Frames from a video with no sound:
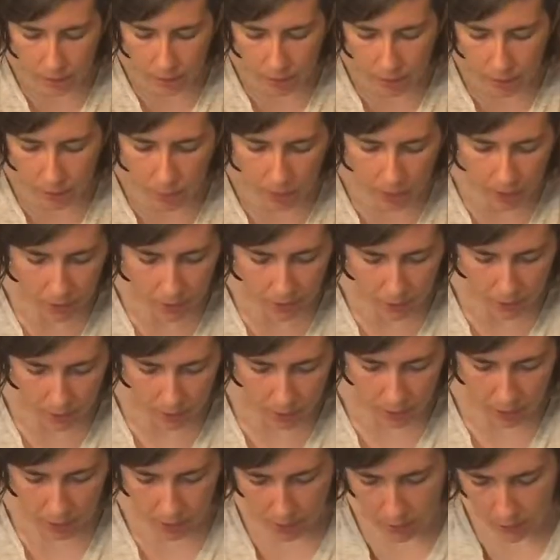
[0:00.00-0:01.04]
to replace one of
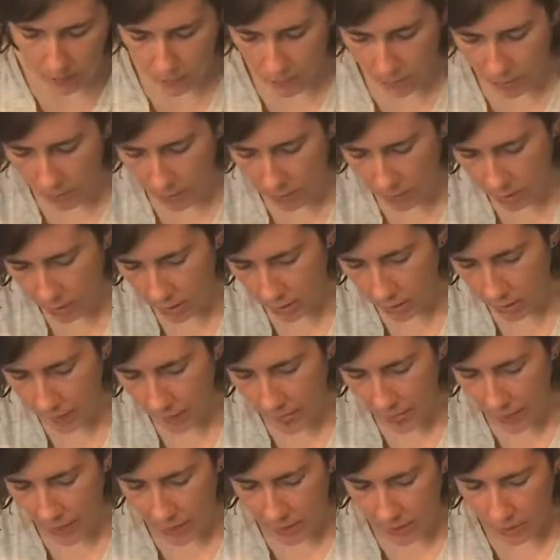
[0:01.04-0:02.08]
these tips.
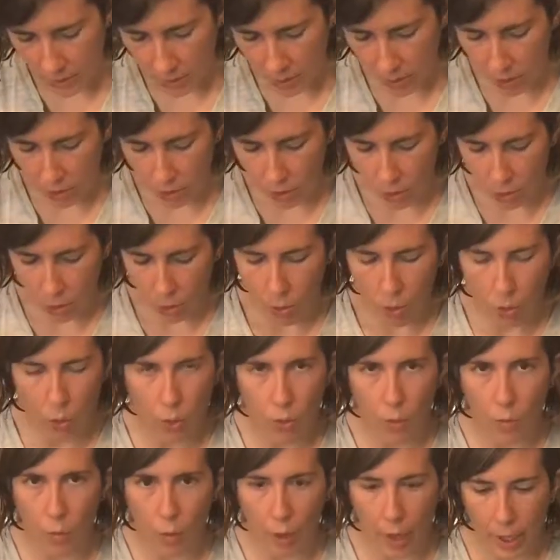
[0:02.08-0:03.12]
So you could do a
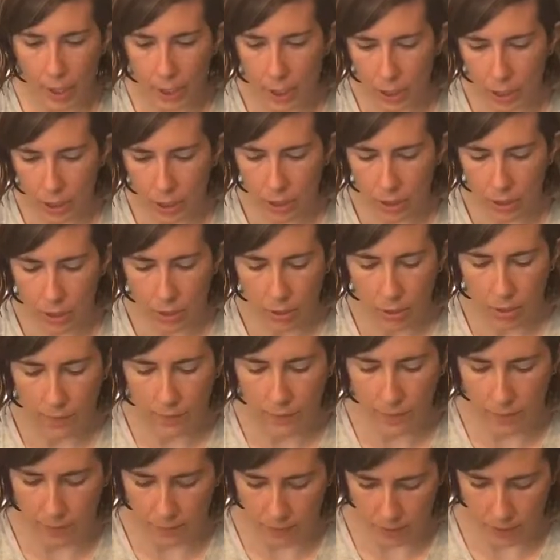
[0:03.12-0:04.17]
whole bunch of
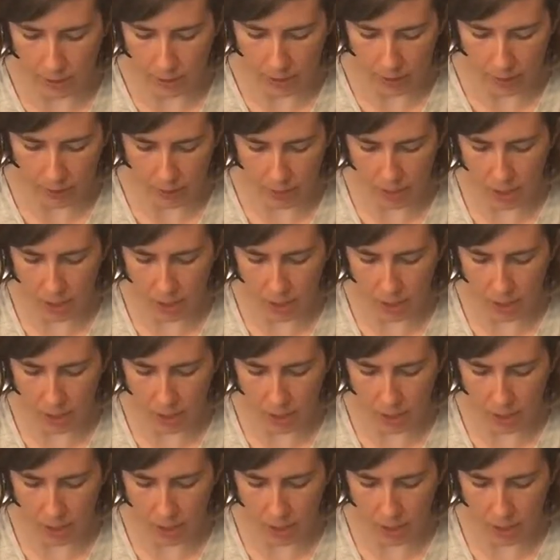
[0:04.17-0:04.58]
different things.